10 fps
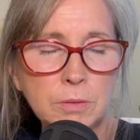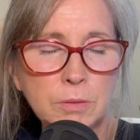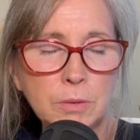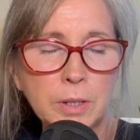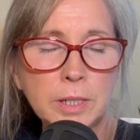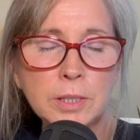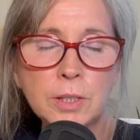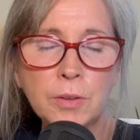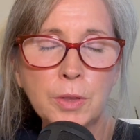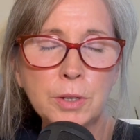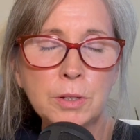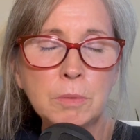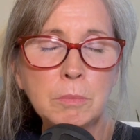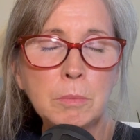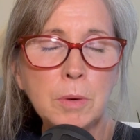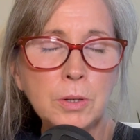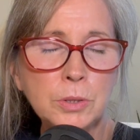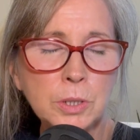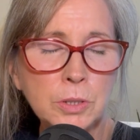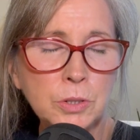What is it that you
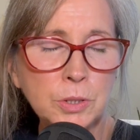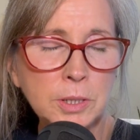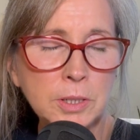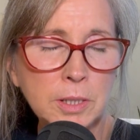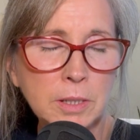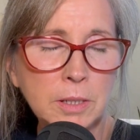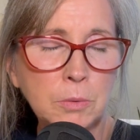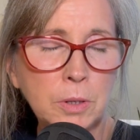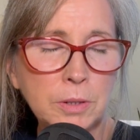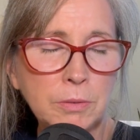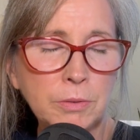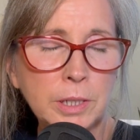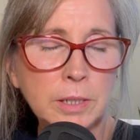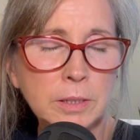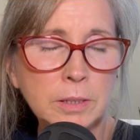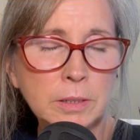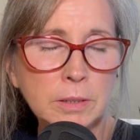most intrinsically want to feel,